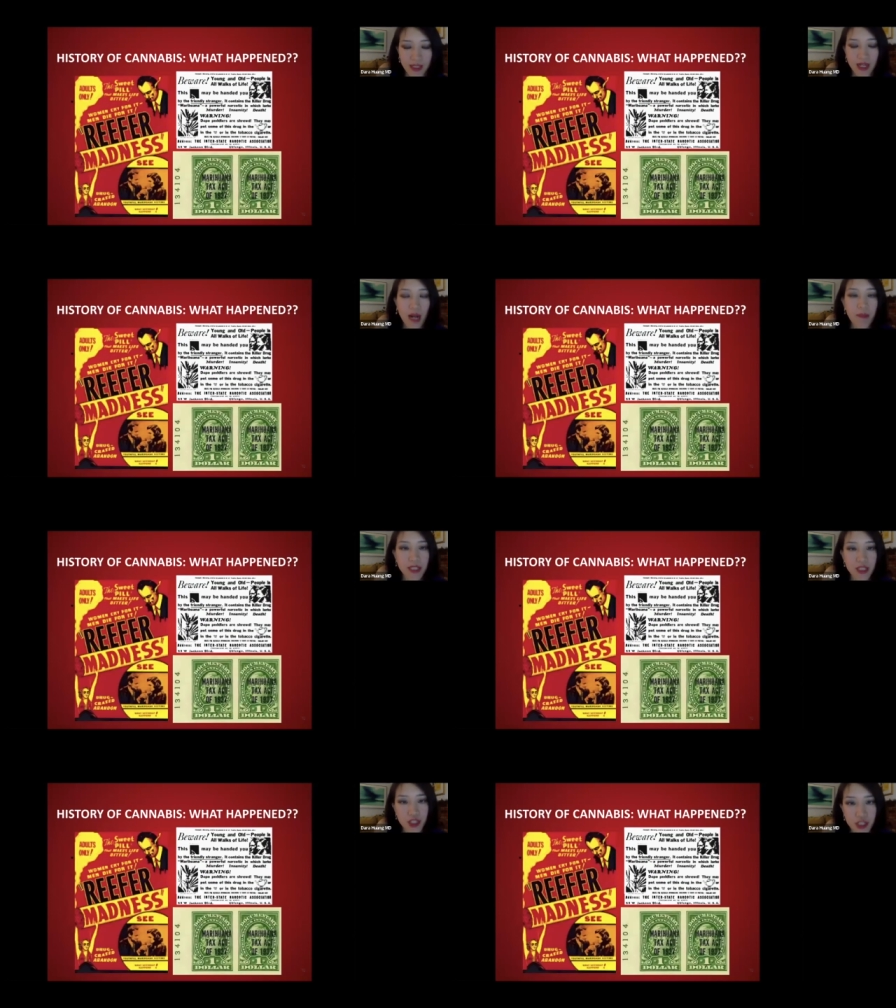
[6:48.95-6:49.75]

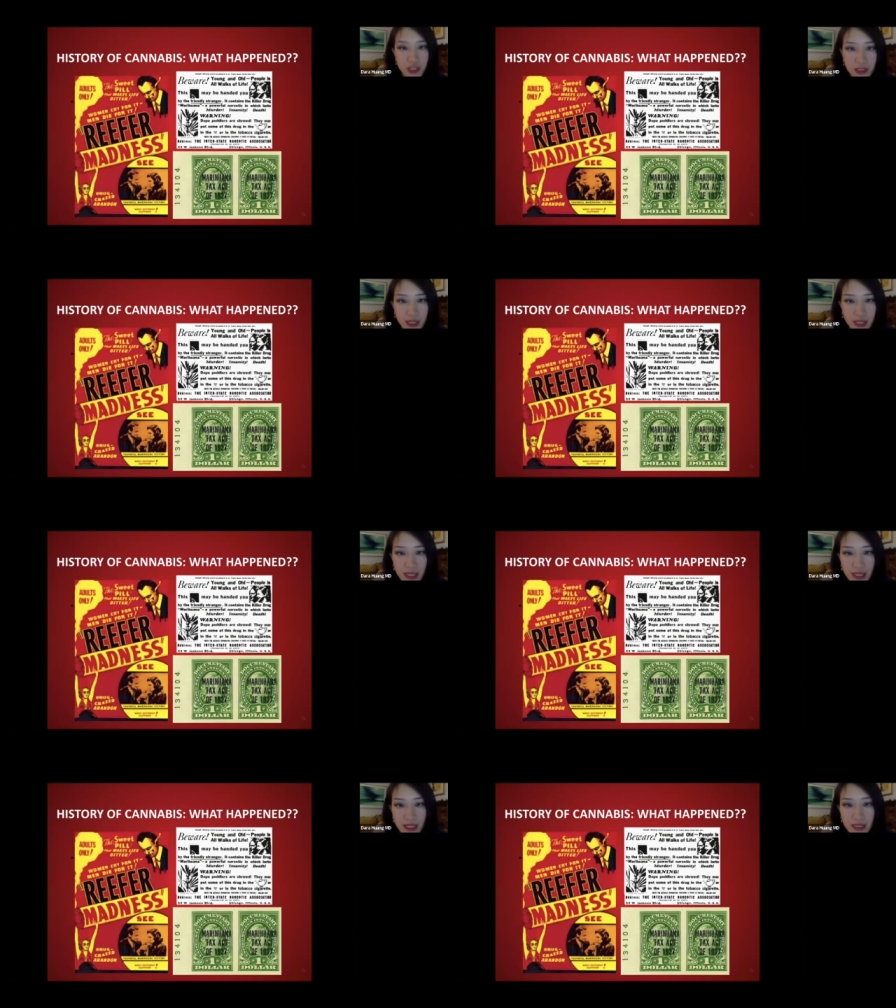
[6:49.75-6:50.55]
competition
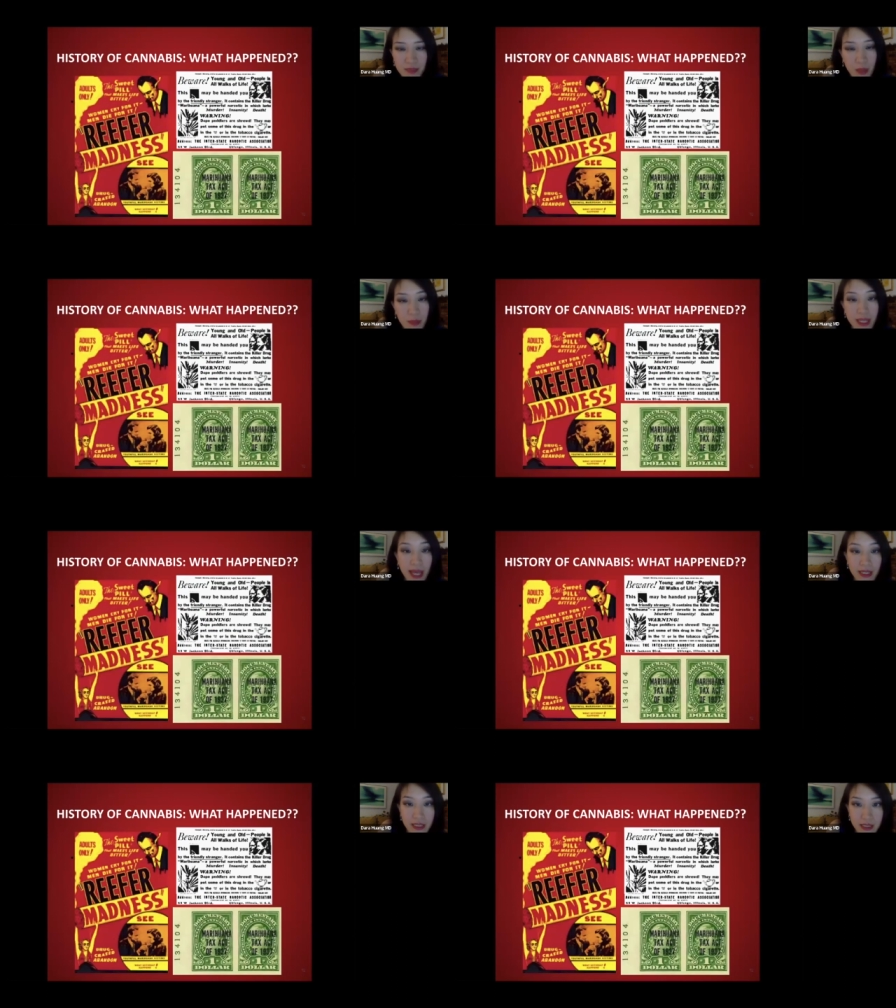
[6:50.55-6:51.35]
and
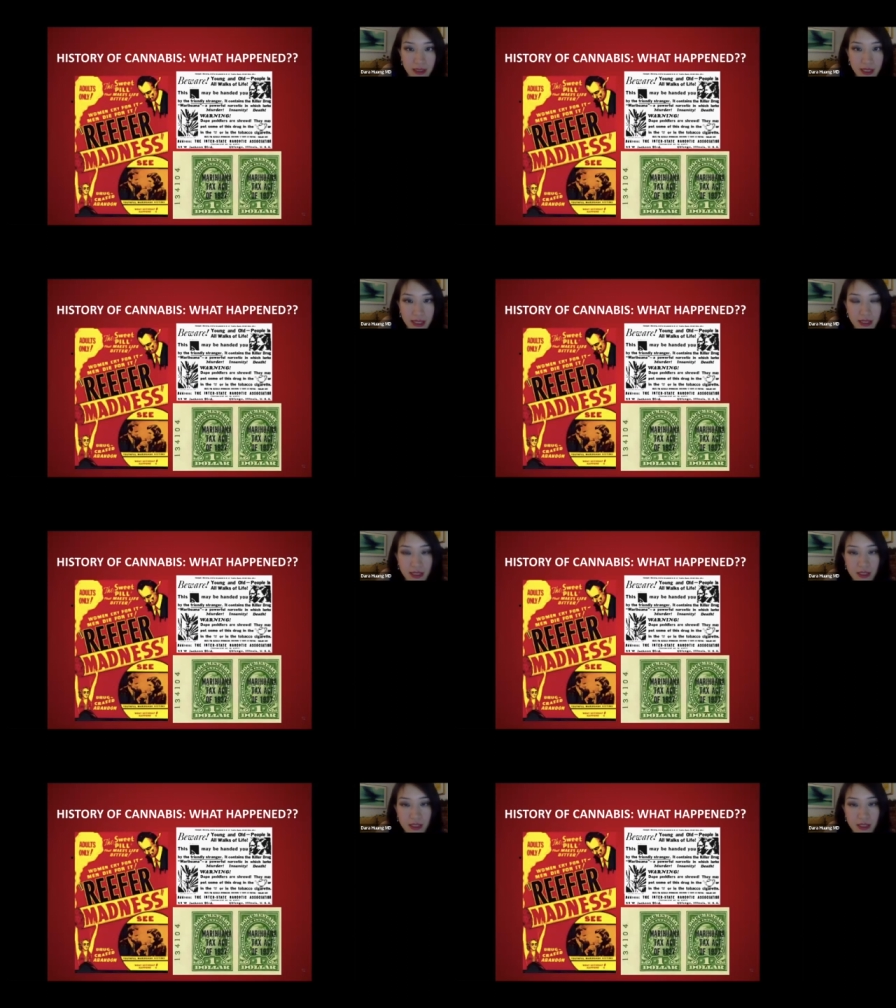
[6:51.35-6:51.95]
propaganda that then